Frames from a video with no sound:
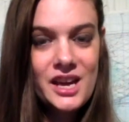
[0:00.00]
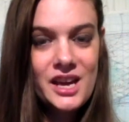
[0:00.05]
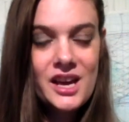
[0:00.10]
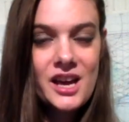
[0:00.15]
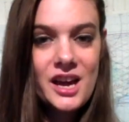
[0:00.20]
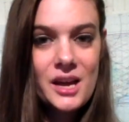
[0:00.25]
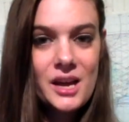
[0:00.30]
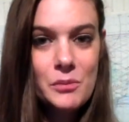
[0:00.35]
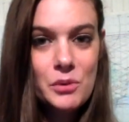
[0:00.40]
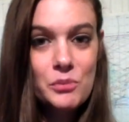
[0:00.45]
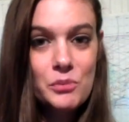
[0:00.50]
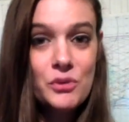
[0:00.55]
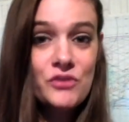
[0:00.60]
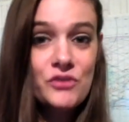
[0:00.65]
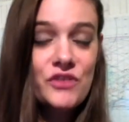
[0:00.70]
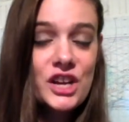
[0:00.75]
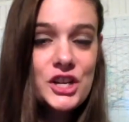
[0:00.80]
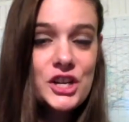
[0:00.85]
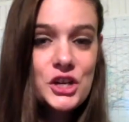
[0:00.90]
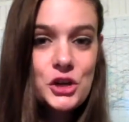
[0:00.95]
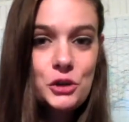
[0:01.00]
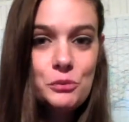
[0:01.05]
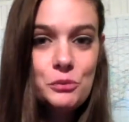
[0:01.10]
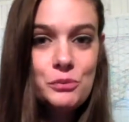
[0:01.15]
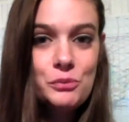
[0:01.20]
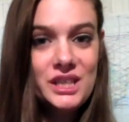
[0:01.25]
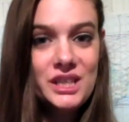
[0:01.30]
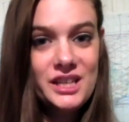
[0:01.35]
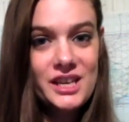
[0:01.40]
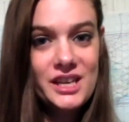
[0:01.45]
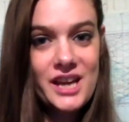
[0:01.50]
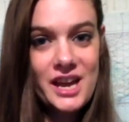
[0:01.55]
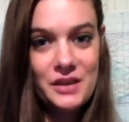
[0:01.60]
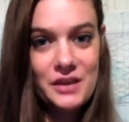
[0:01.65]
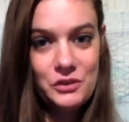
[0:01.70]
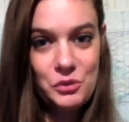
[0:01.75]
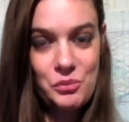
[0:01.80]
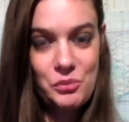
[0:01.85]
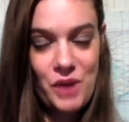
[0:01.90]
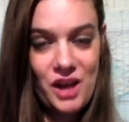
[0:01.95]
I am a professional media
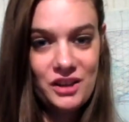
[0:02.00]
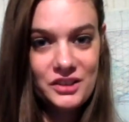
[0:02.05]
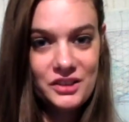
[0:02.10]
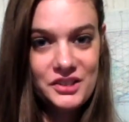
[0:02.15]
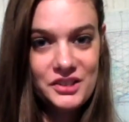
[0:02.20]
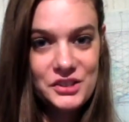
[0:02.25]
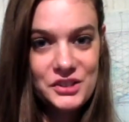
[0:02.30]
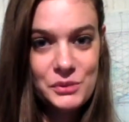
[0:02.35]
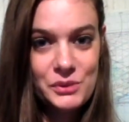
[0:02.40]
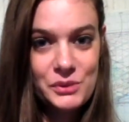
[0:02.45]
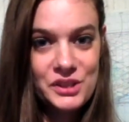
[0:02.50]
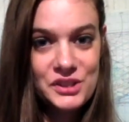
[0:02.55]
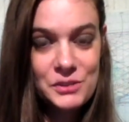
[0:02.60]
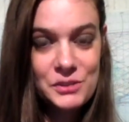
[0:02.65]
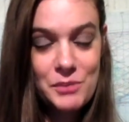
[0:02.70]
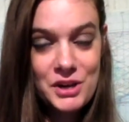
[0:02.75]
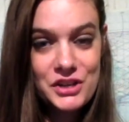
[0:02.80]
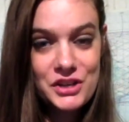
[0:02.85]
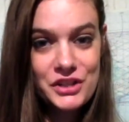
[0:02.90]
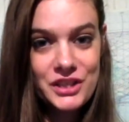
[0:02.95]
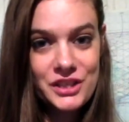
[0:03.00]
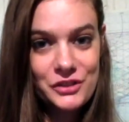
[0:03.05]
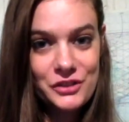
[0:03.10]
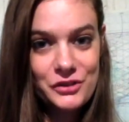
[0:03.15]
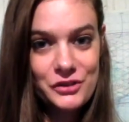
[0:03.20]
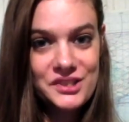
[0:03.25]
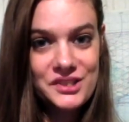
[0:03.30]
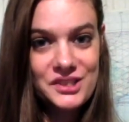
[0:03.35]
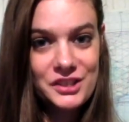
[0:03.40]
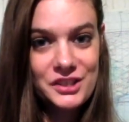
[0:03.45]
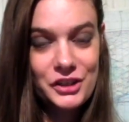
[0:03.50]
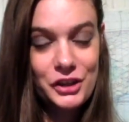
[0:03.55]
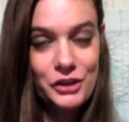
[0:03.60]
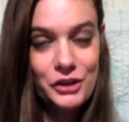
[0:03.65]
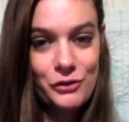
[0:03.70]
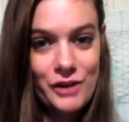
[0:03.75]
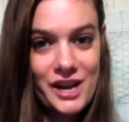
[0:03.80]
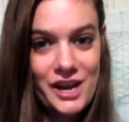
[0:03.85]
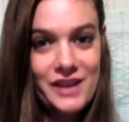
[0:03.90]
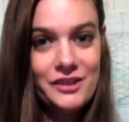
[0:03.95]
anthropologist with a special interest in
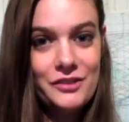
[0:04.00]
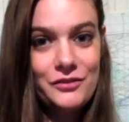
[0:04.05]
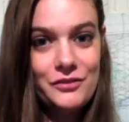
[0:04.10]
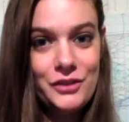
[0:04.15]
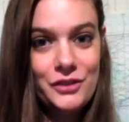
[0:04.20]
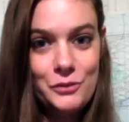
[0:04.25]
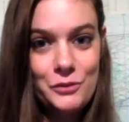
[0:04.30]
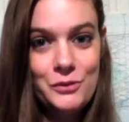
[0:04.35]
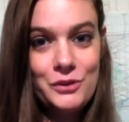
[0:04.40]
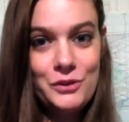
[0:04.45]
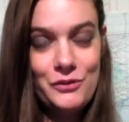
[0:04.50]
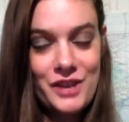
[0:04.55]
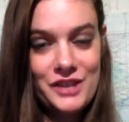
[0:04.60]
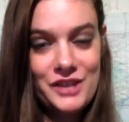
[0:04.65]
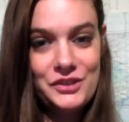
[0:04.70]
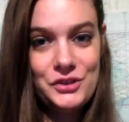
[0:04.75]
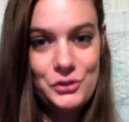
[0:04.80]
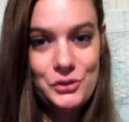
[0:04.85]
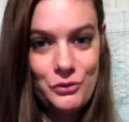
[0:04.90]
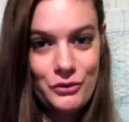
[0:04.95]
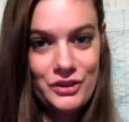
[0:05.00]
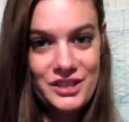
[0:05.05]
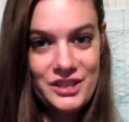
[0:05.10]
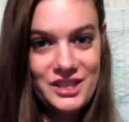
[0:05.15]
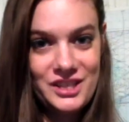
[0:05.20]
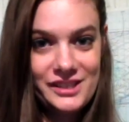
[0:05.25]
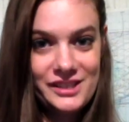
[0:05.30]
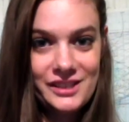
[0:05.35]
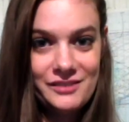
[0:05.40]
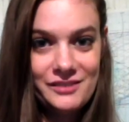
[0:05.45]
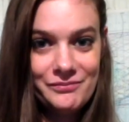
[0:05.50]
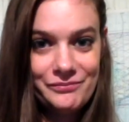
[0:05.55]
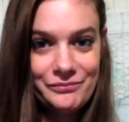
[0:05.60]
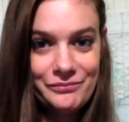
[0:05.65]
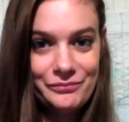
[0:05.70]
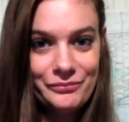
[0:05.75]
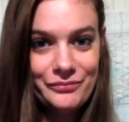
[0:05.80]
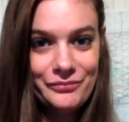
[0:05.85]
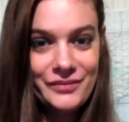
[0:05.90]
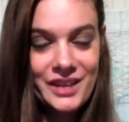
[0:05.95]
creative human rights storytelling.
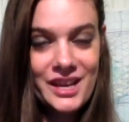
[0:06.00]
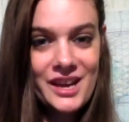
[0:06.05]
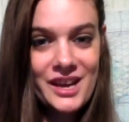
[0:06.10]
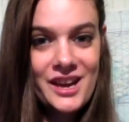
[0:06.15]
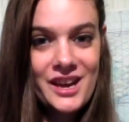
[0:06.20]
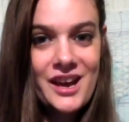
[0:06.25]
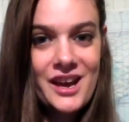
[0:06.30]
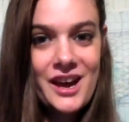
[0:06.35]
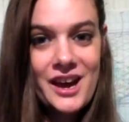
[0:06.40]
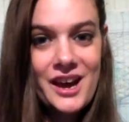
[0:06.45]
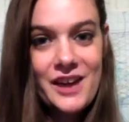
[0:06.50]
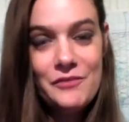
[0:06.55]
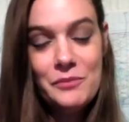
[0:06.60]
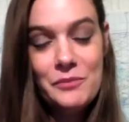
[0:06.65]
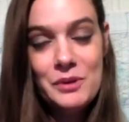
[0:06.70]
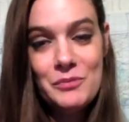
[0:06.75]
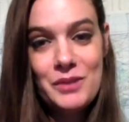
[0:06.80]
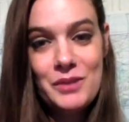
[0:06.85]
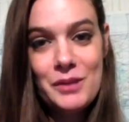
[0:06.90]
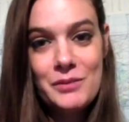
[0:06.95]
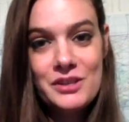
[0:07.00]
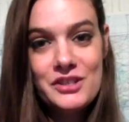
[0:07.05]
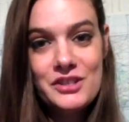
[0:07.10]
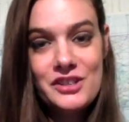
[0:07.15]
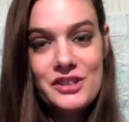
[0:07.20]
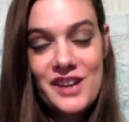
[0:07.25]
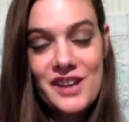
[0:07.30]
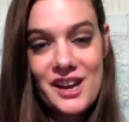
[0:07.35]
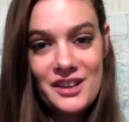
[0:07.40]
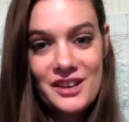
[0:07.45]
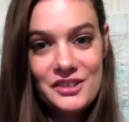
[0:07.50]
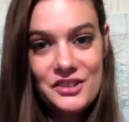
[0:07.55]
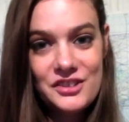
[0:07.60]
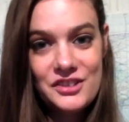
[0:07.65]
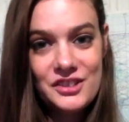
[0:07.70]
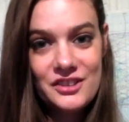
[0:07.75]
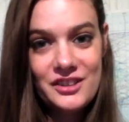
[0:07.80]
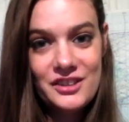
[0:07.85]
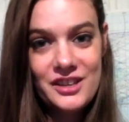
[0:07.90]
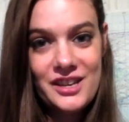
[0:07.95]
I have been published on Al
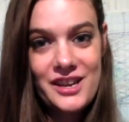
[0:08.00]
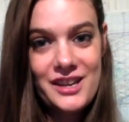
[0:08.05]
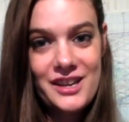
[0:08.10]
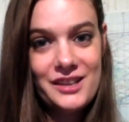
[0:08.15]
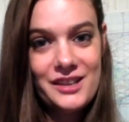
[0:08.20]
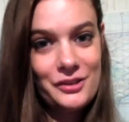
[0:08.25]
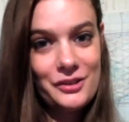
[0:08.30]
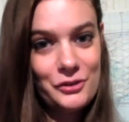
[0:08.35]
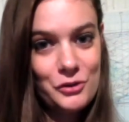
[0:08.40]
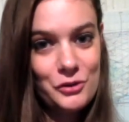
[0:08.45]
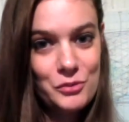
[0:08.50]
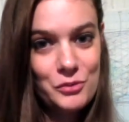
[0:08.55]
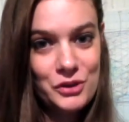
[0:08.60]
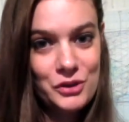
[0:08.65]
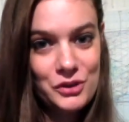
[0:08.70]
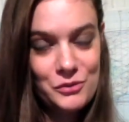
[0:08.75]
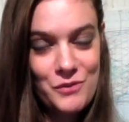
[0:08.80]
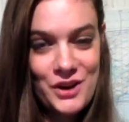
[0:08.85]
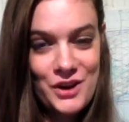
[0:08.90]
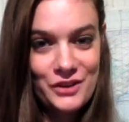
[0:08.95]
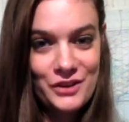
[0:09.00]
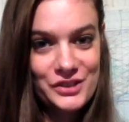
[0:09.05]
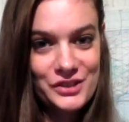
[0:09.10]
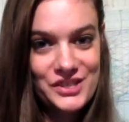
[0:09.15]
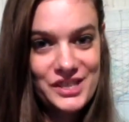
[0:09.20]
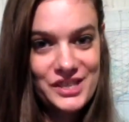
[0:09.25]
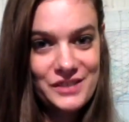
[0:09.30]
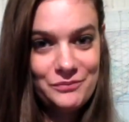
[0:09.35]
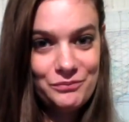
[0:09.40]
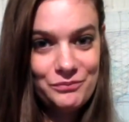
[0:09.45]
Jazeera and on Open Democracy.